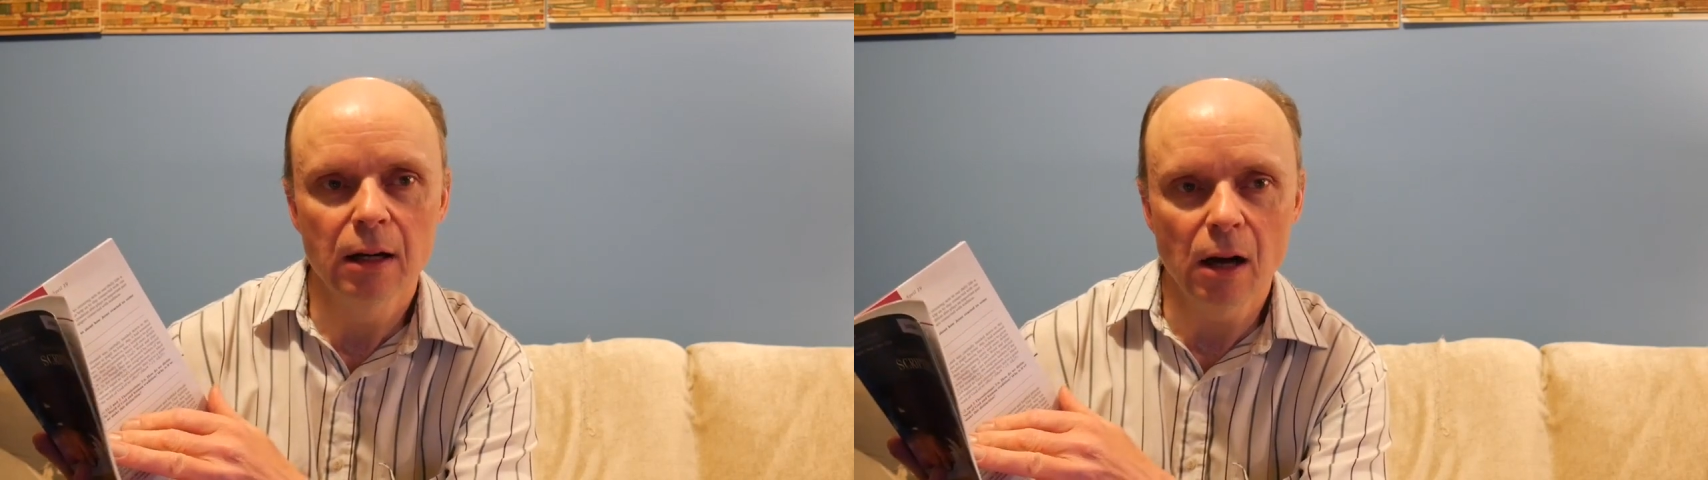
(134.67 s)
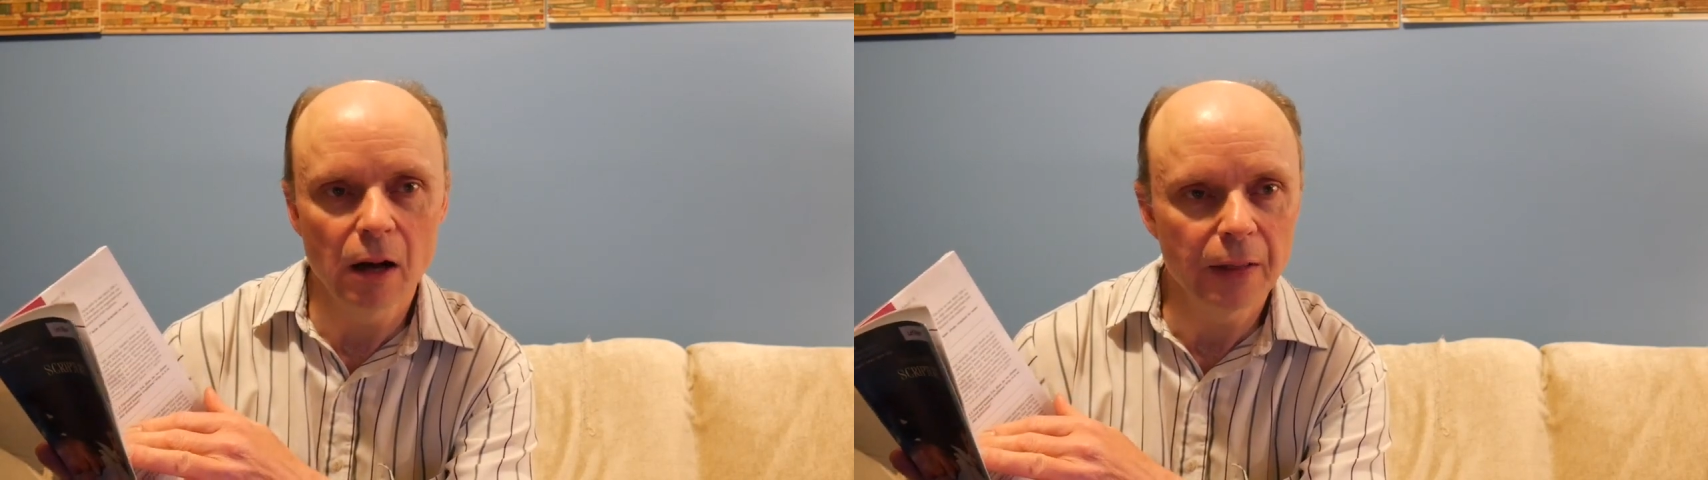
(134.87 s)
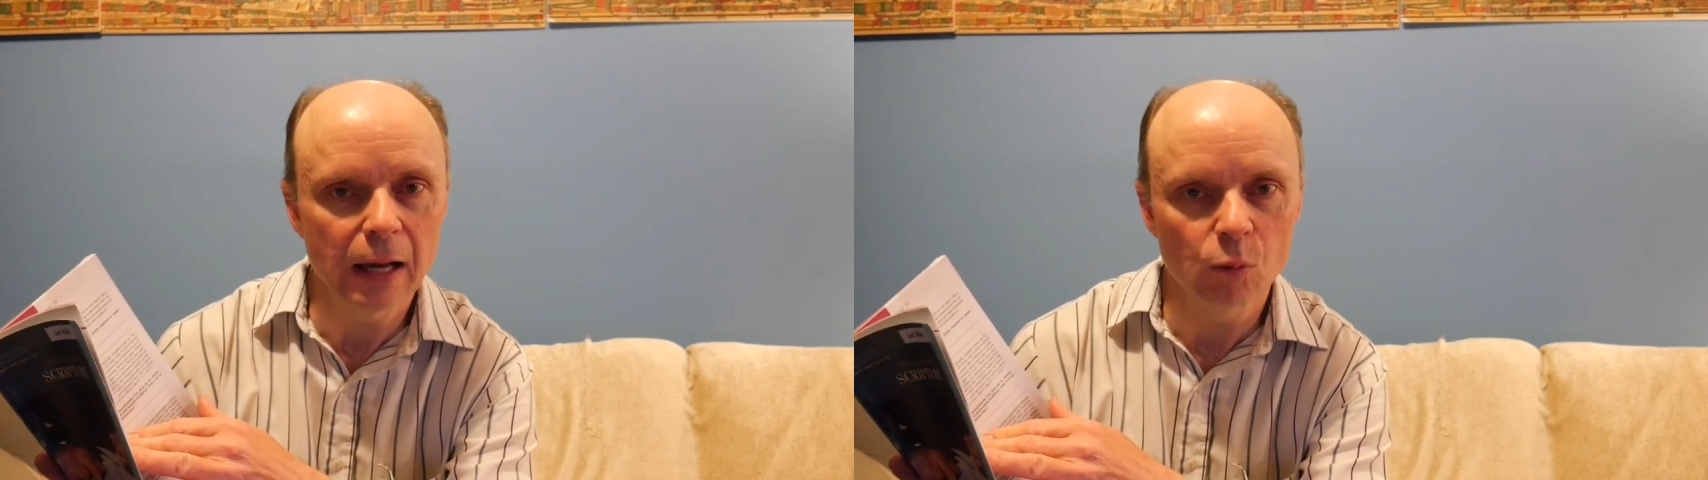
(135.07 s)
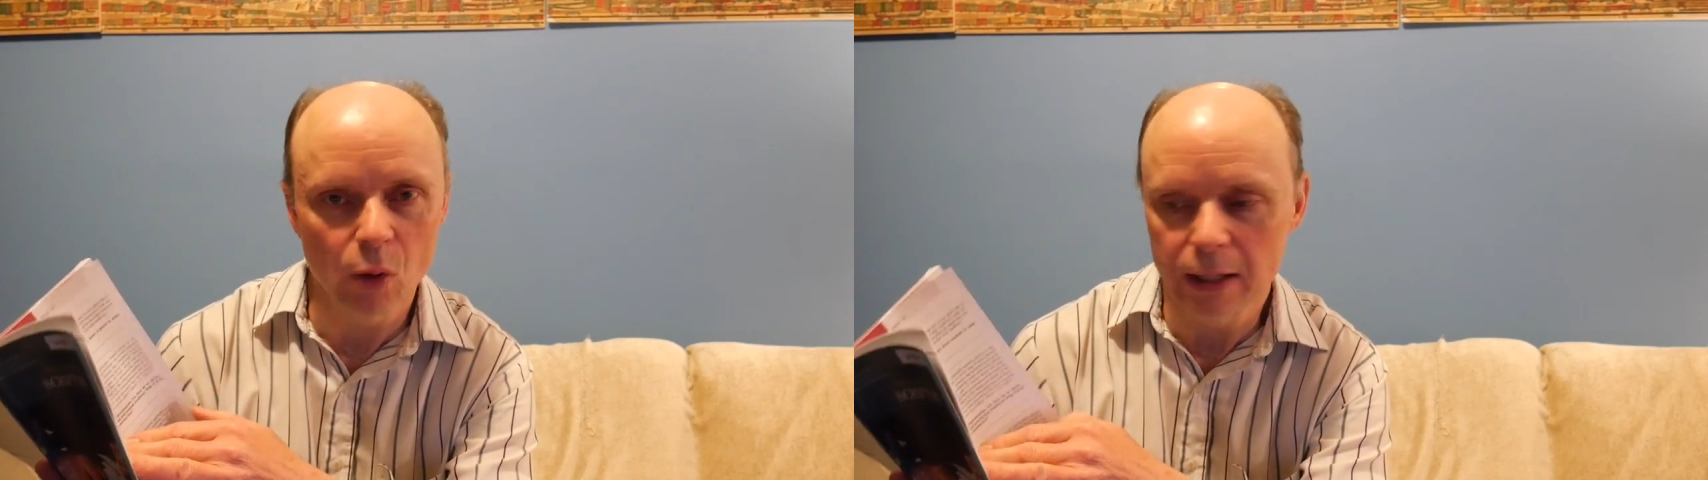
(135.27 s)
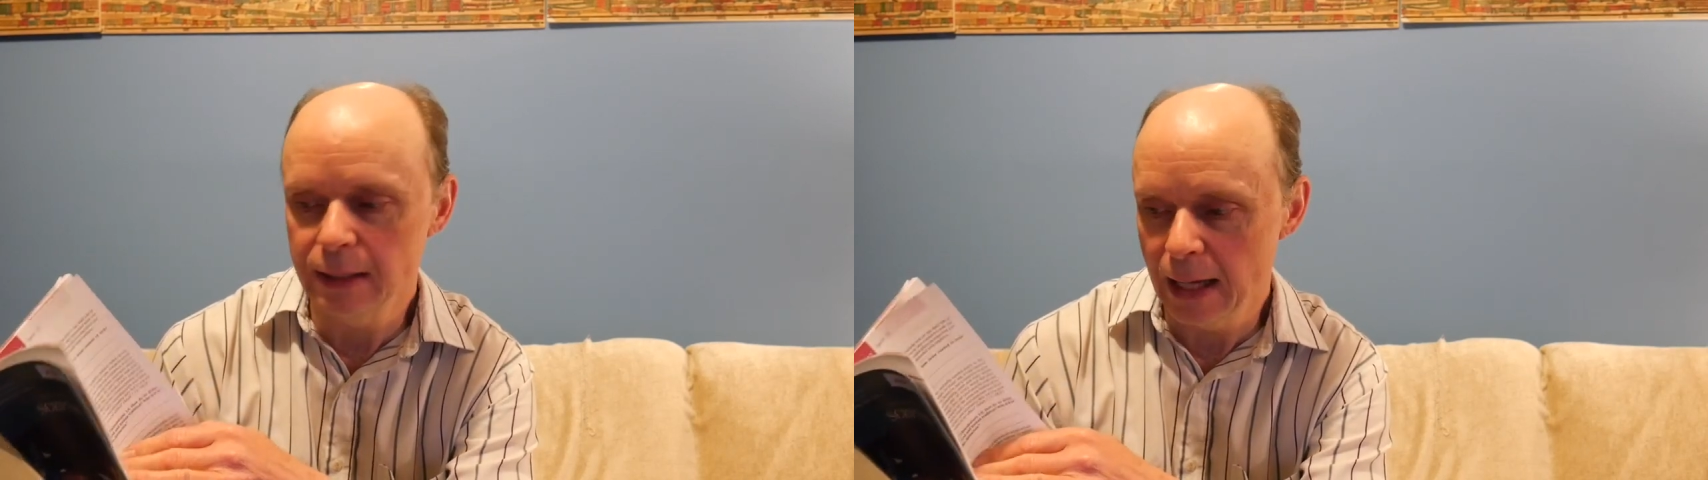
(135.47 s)
on that
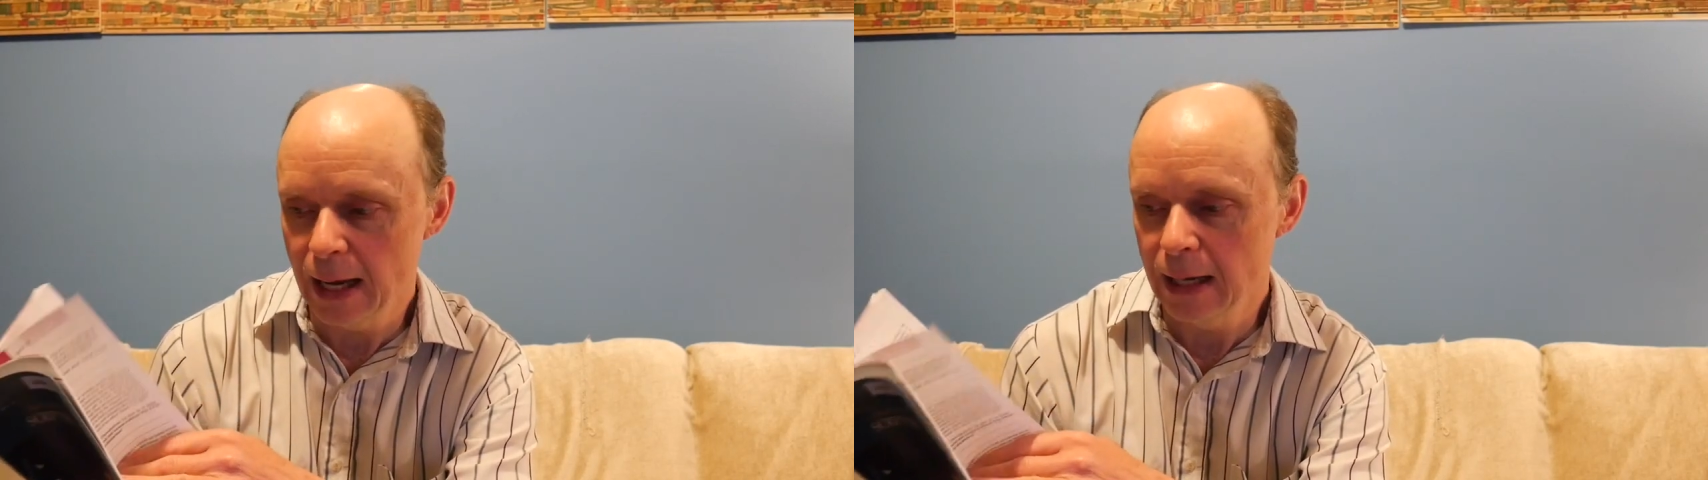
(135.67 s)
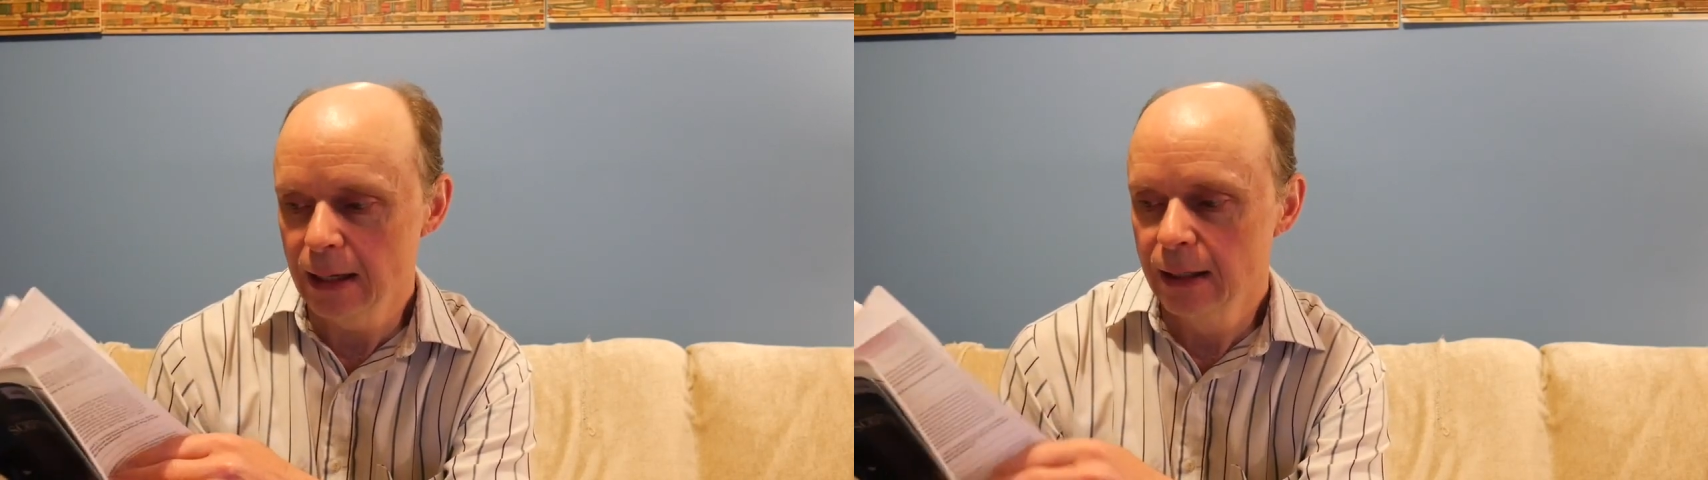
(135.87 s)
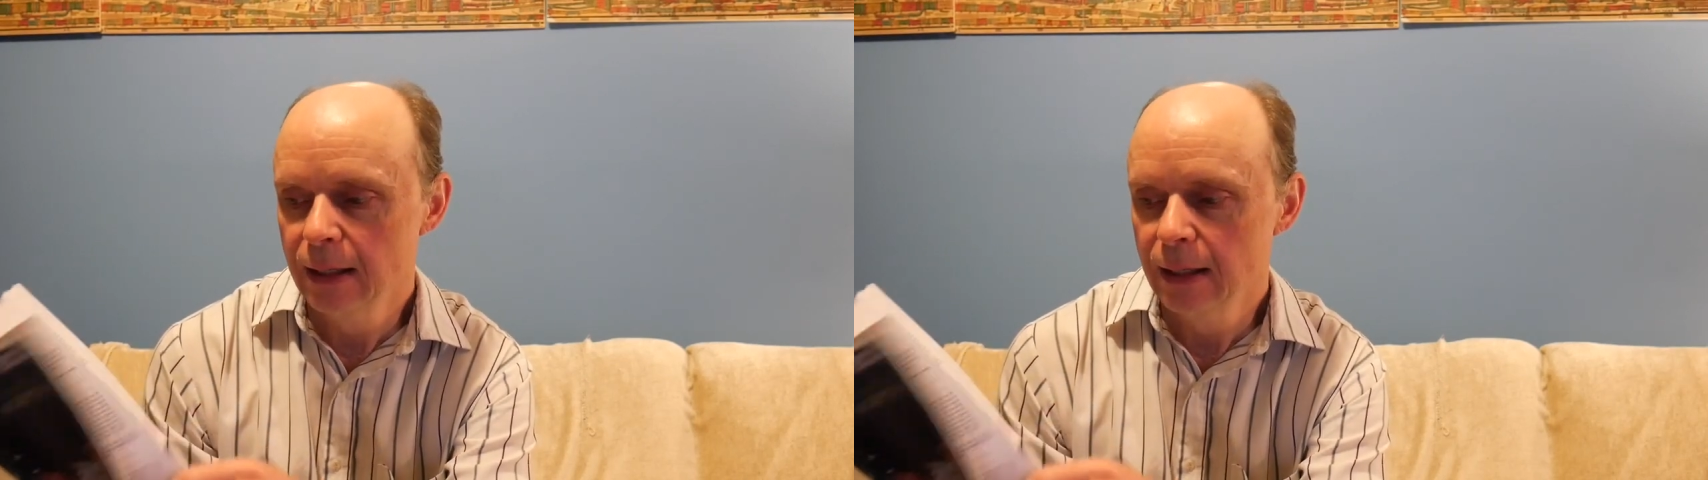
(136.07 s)
one day,